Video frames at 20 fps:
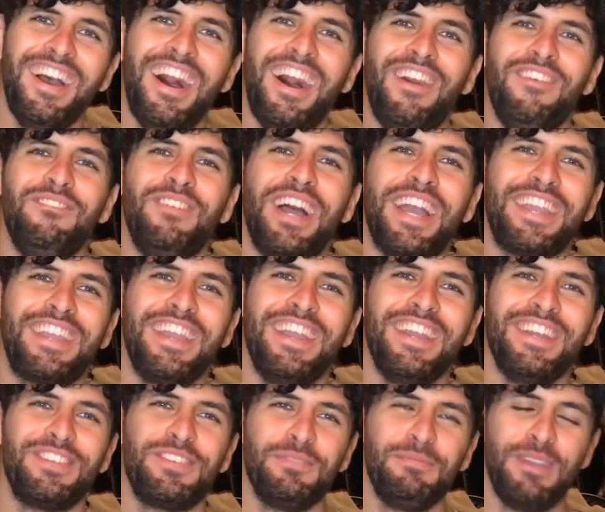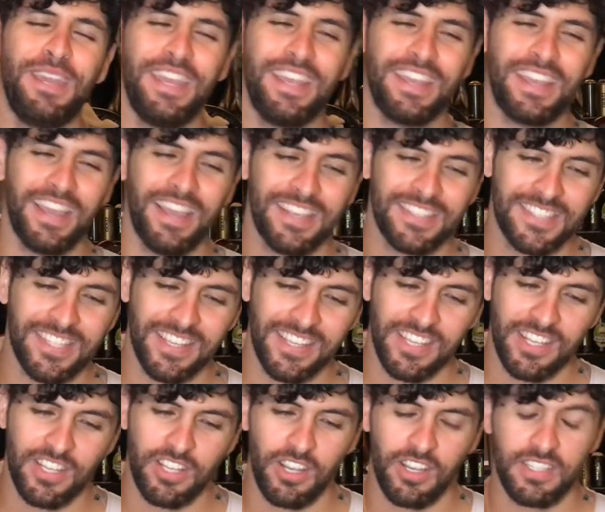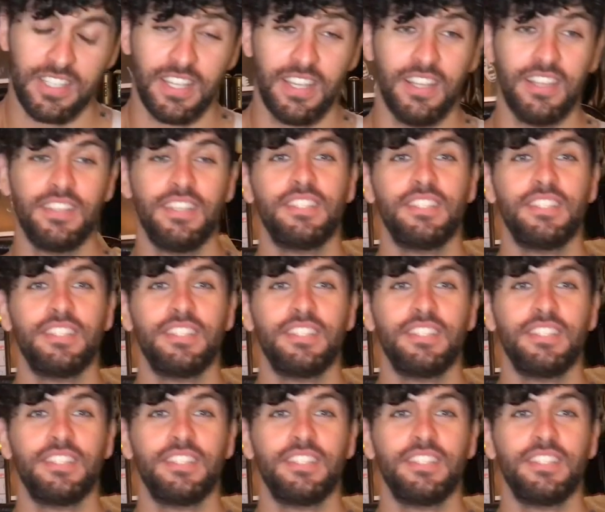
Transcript: I'm back here to make a second cocktail.